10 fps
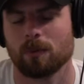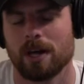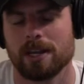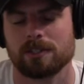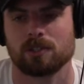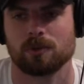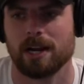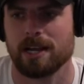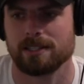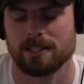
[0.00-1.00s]
want. It's
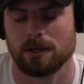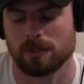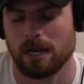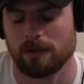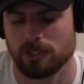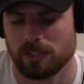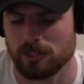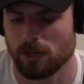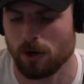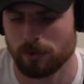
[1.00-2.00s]
crazy. I was
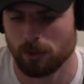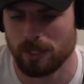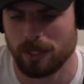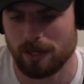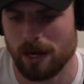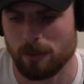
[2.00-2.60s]
just over the weekend,